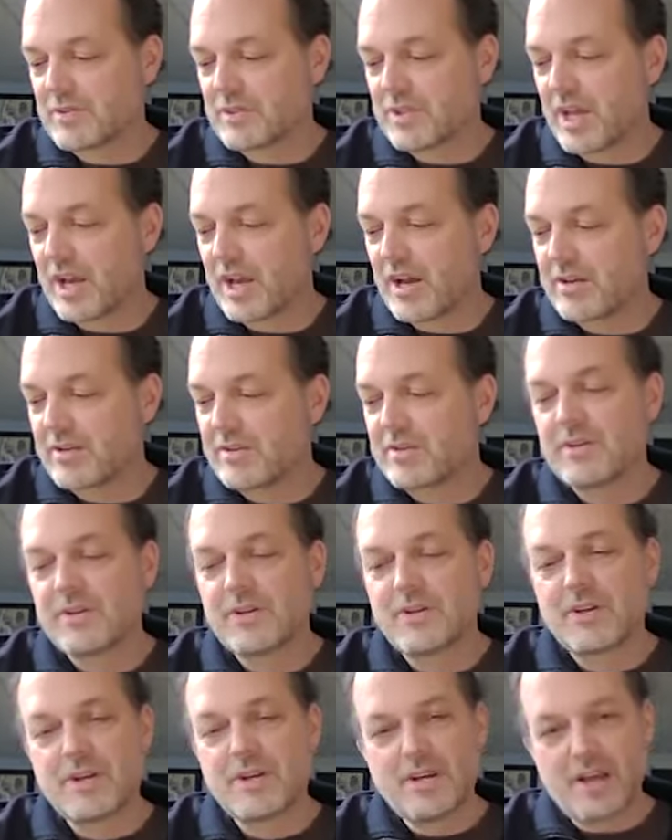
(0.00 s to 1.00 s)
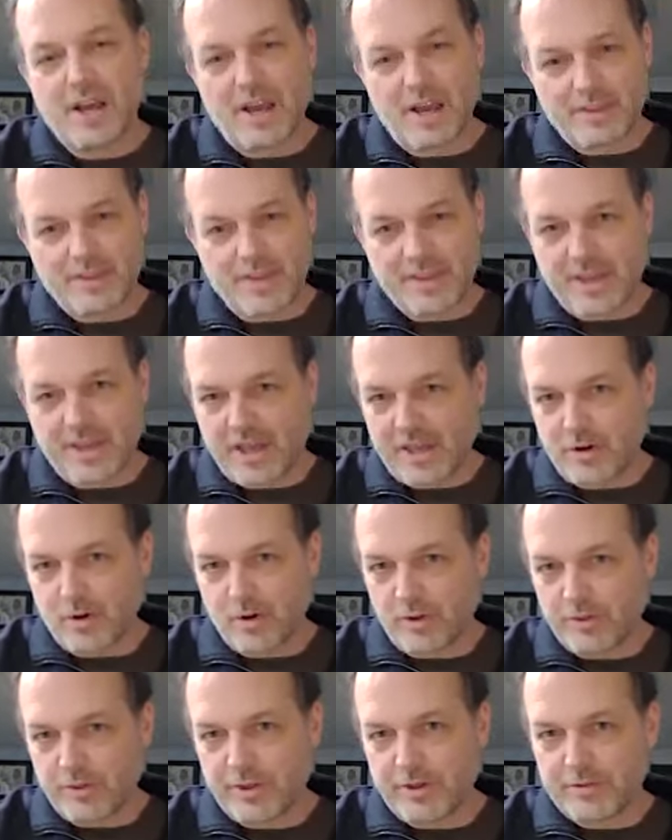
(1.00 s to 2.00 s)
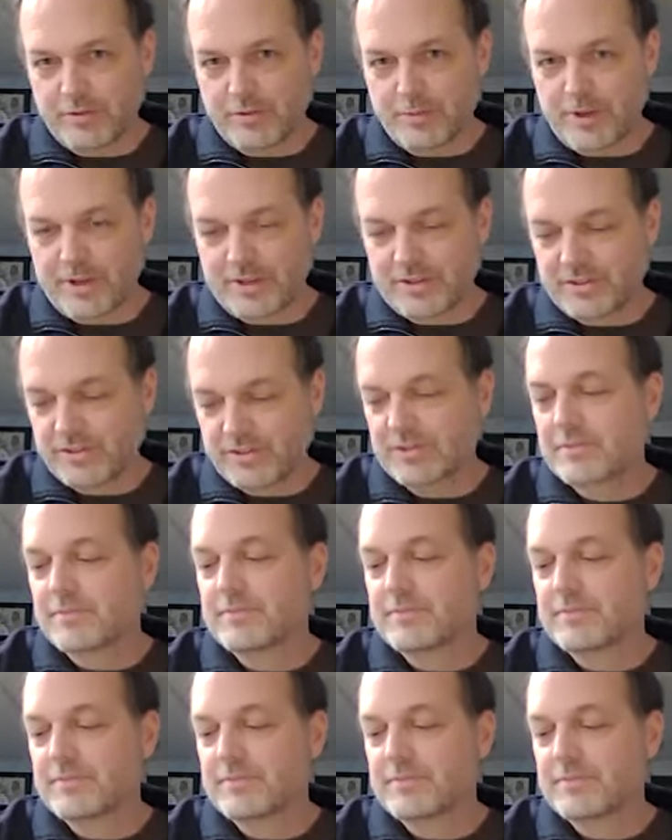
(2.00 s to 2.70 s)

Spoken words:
down. And then that whole thing repeats.